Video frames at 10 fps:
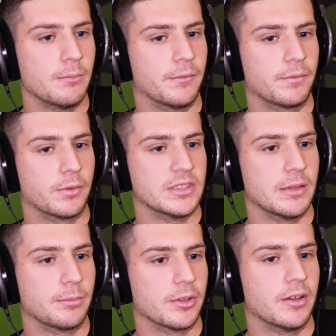But for
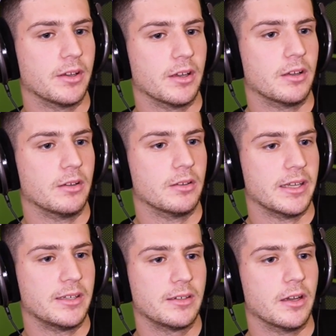example,
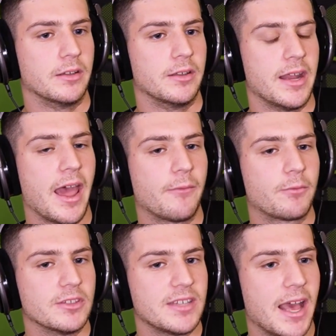an
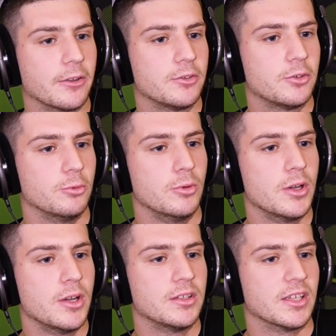African talent who
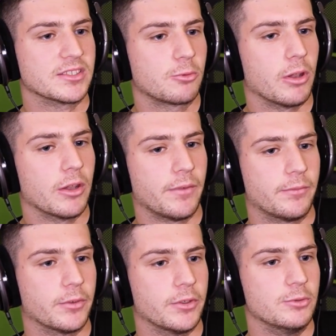doesn't qualify
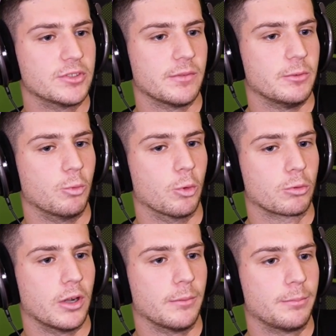for the U17
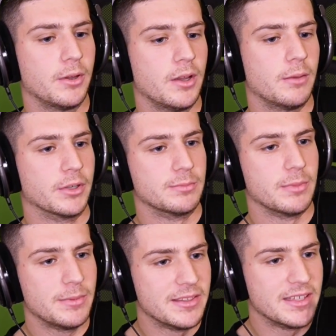World Cup, but is
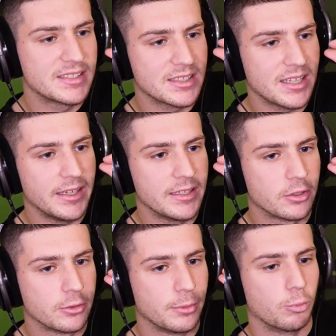maybe this tiny
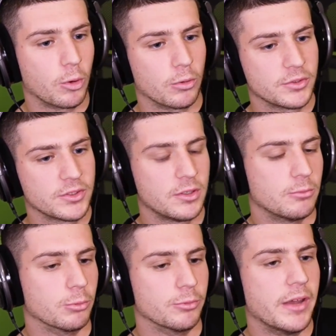little bit worse,
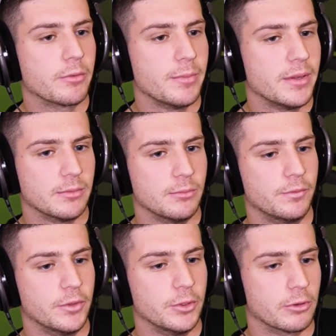will never make the
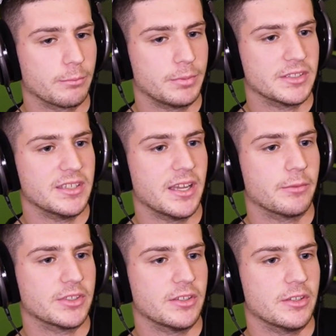move to Europe because he
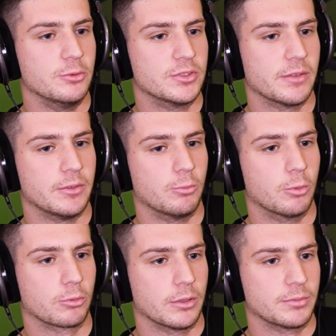never is in the U17
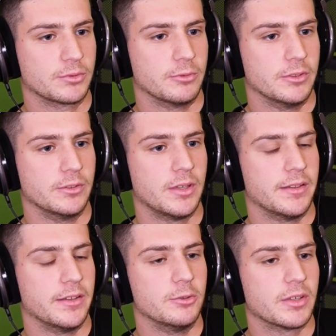World Cup screen.
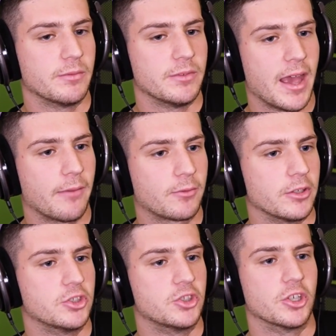And the U17
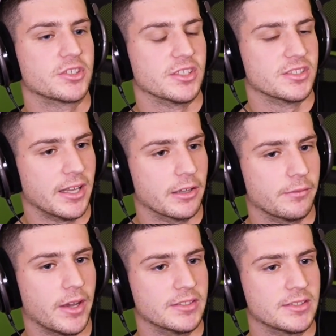AFCON is just as
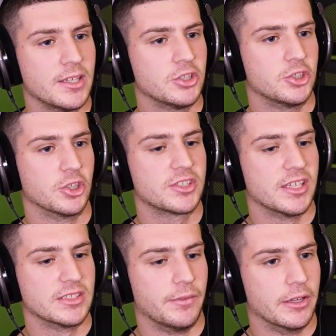televised, just
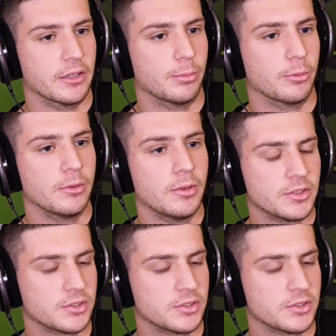as available.